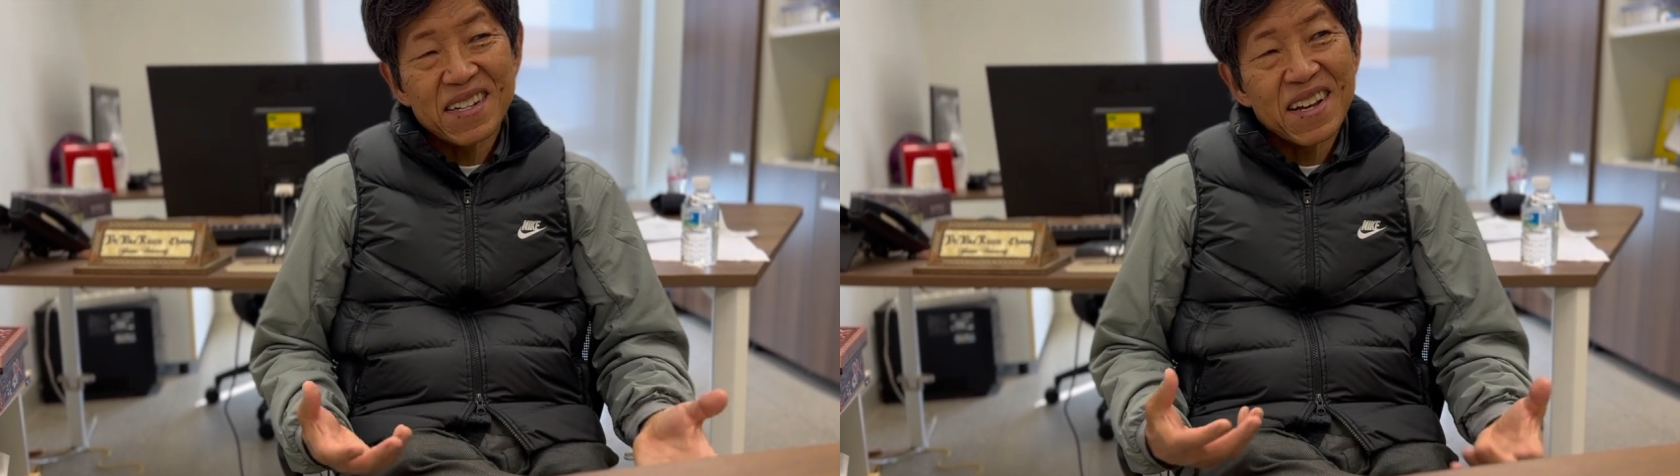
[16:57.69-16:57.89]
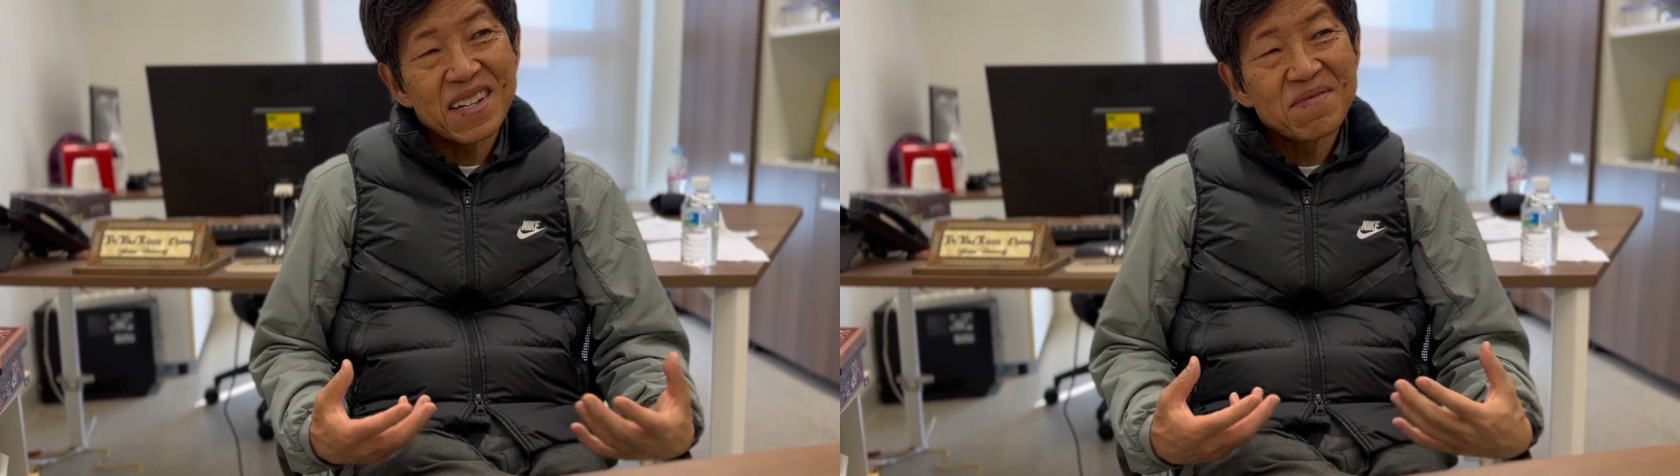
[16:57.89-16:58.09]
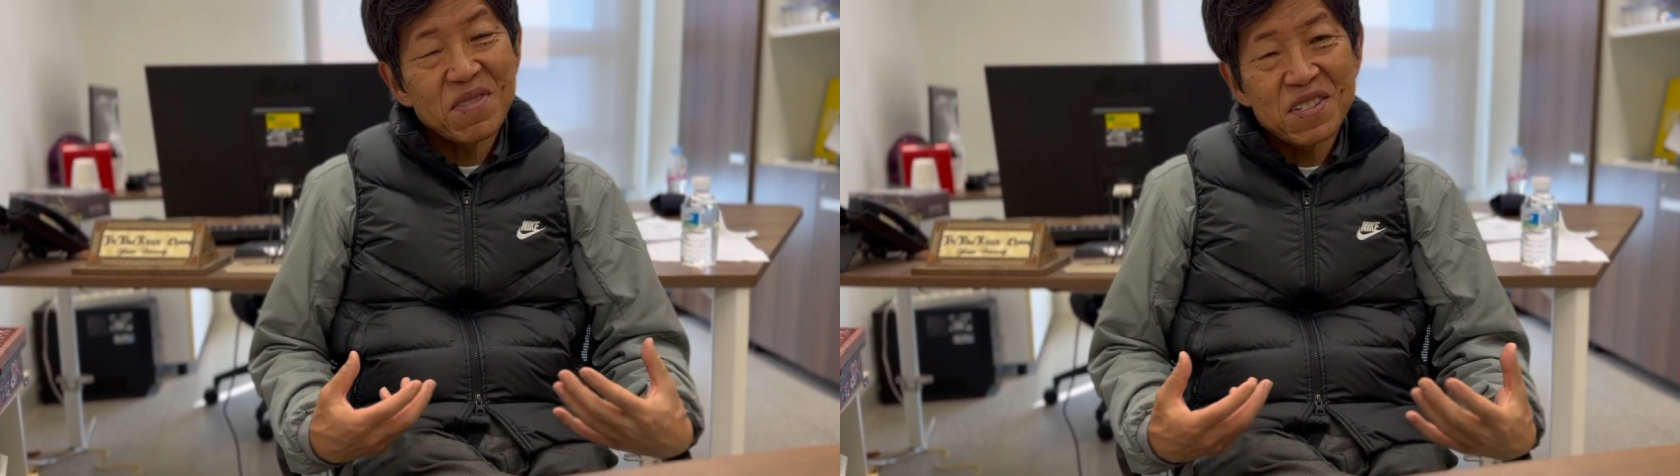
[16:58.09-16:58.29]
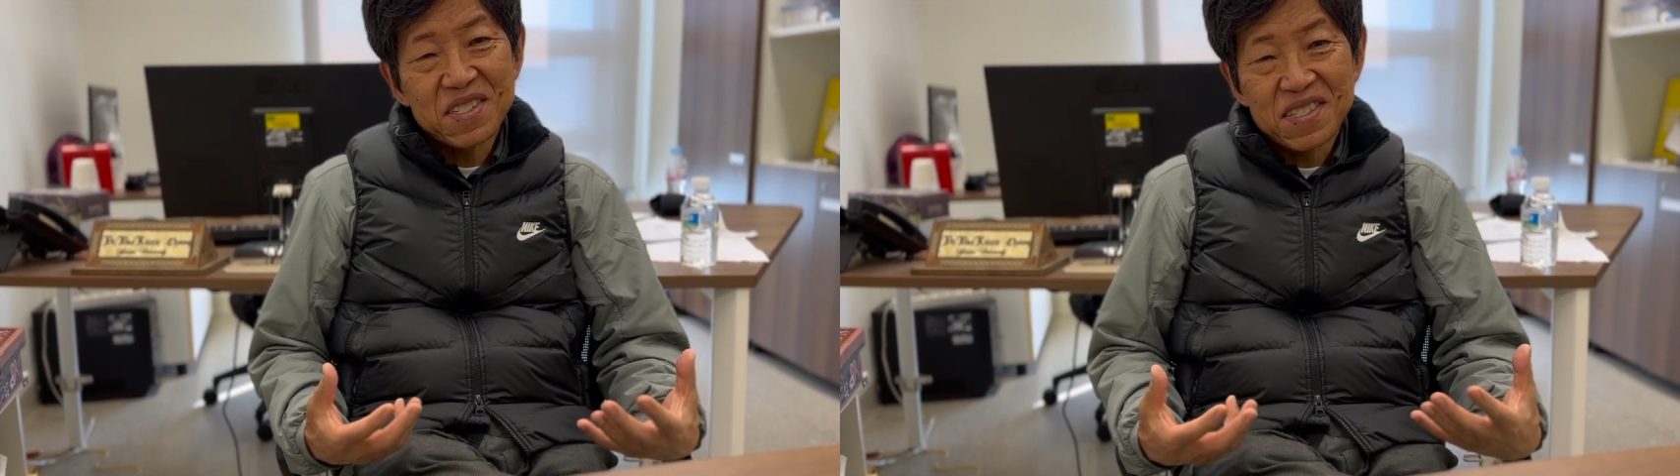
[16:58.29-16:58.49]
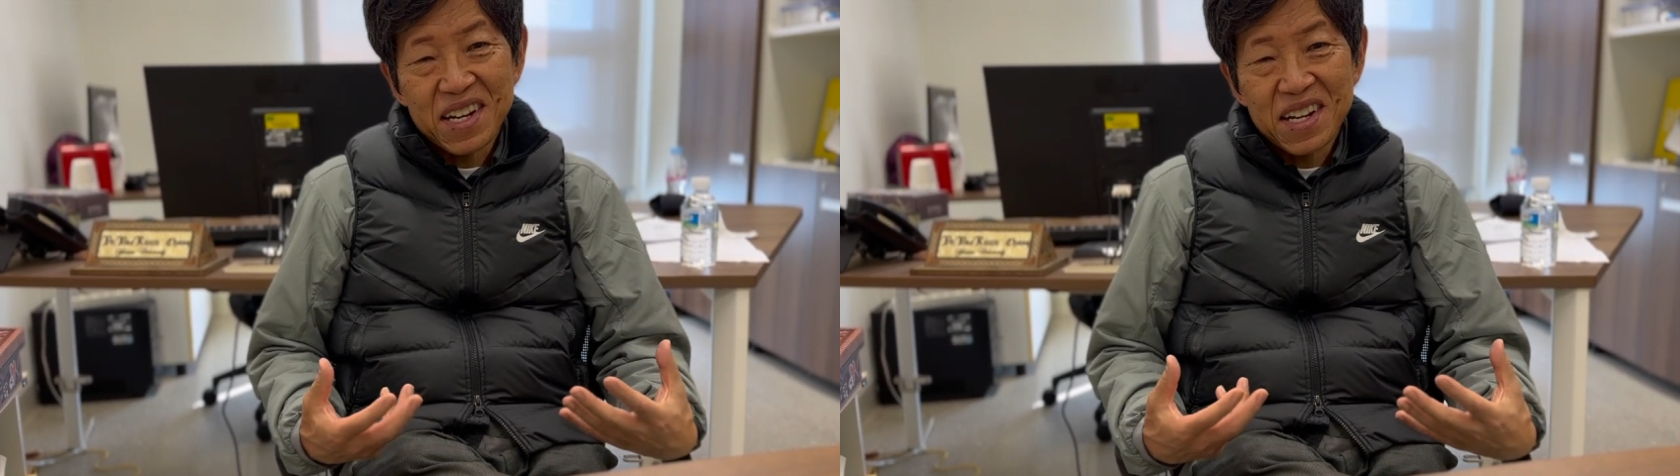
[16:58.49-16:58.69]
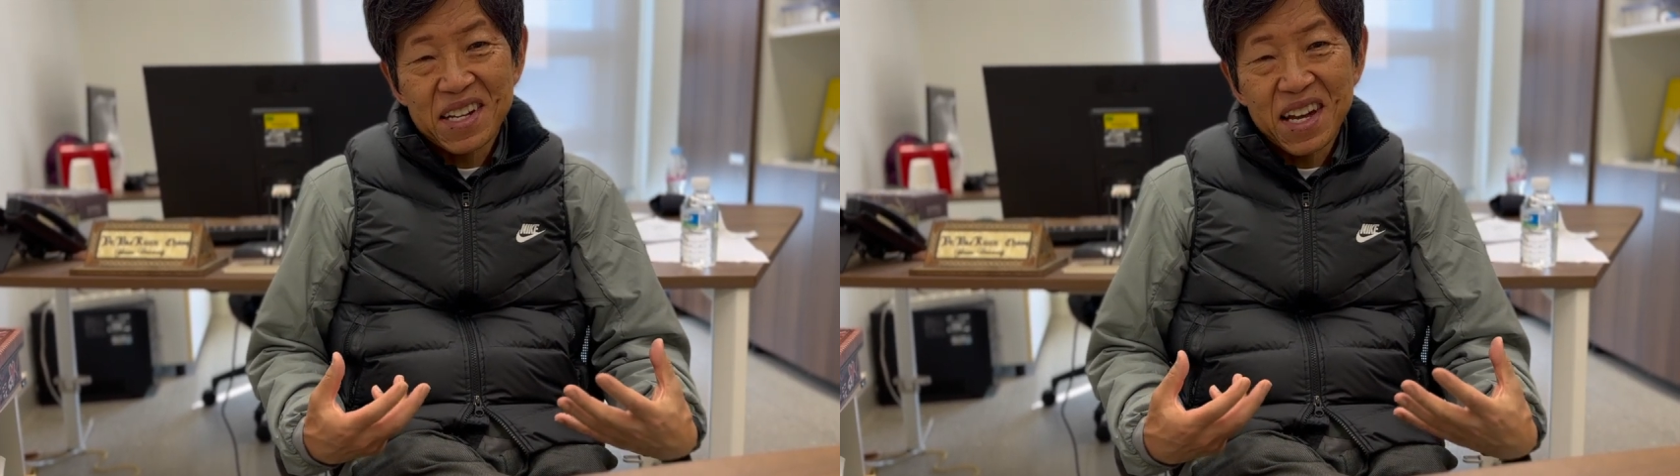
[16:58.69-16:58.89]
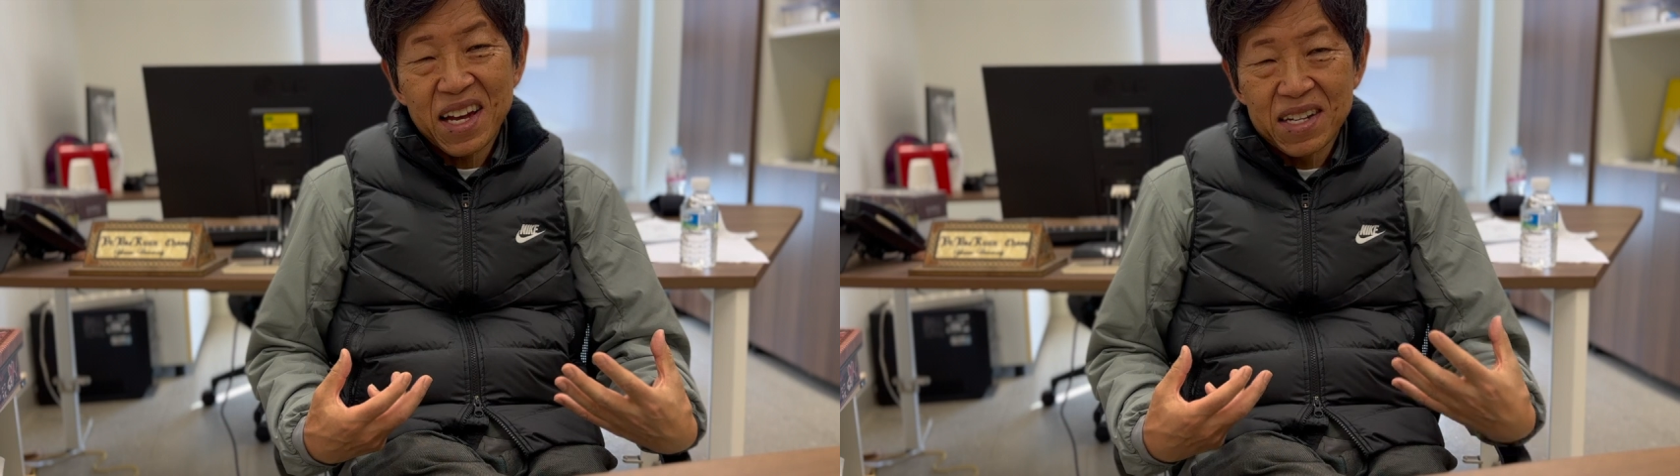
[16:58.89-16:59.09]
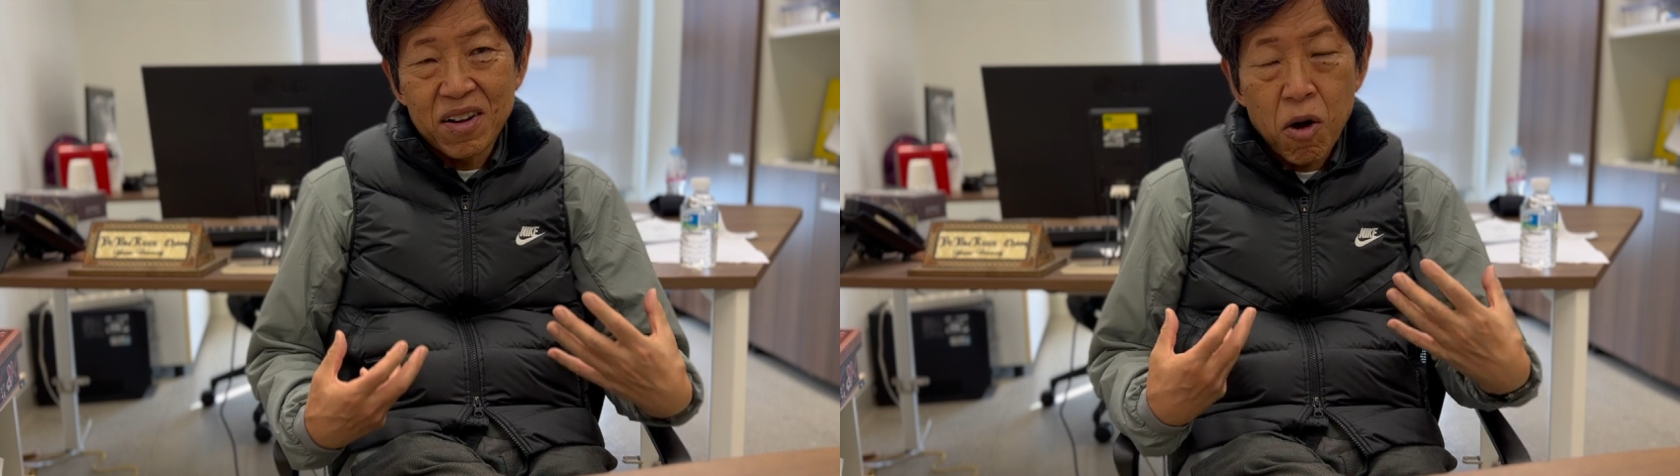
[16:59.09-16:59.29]
as much as I
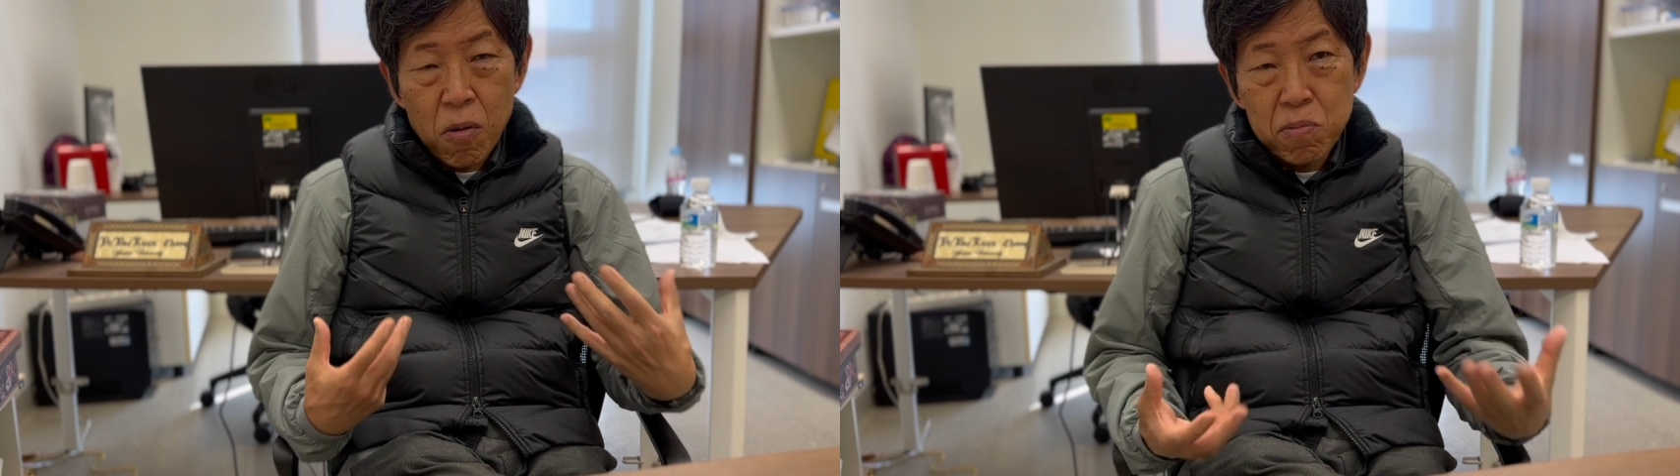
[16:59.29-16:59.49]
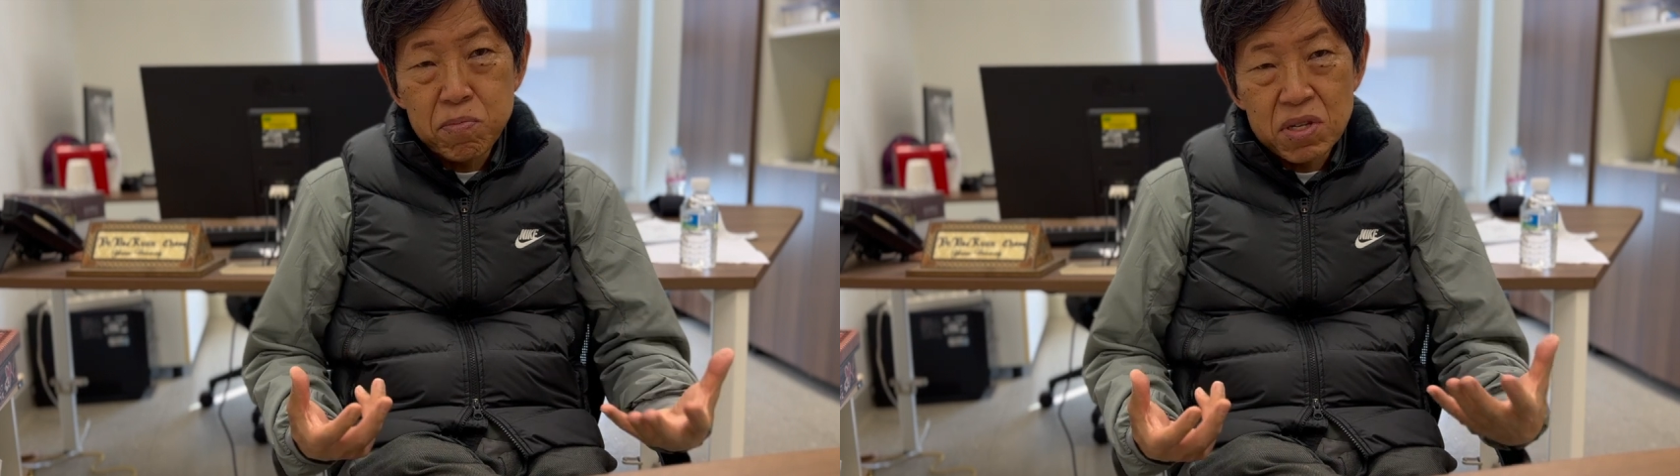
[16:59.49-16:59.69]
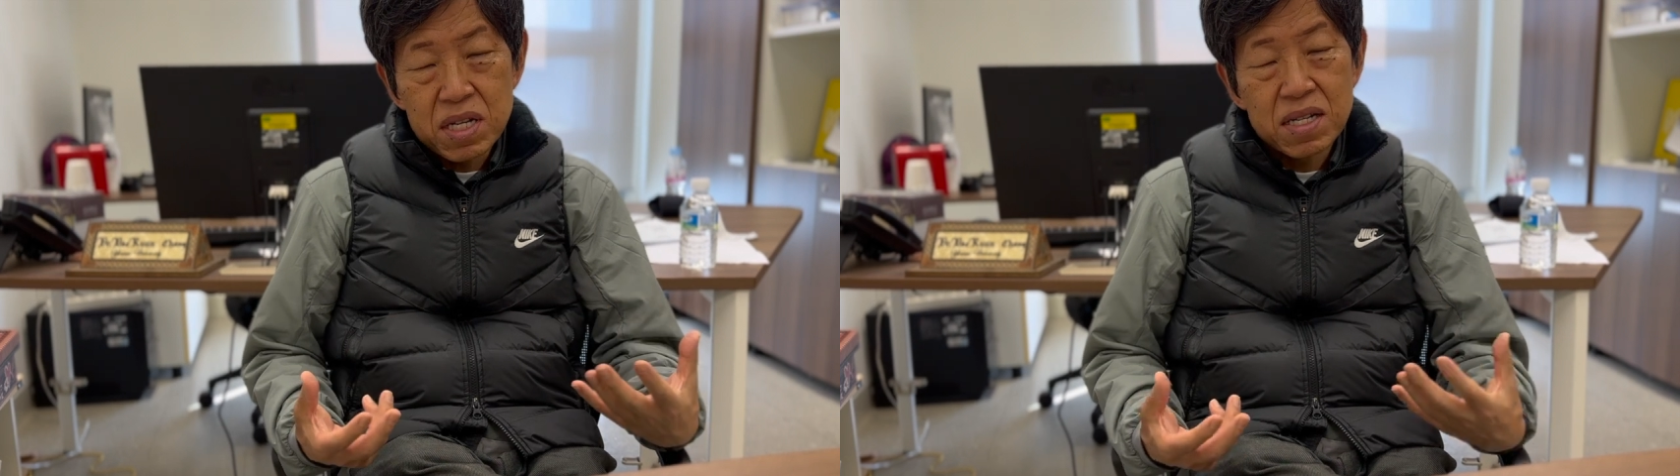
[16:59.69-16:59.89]
had hoped